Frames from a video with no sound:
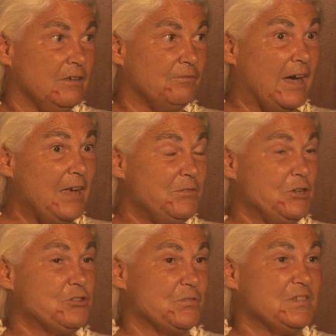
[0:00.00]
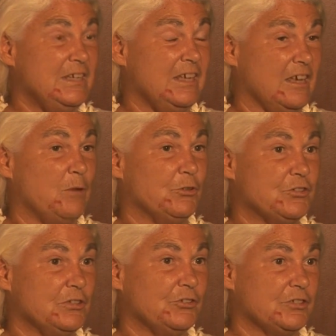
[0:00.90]
5 years of seeking, I was
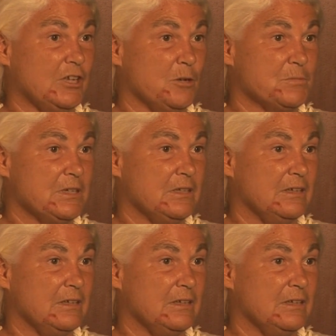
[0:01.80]
still stumped.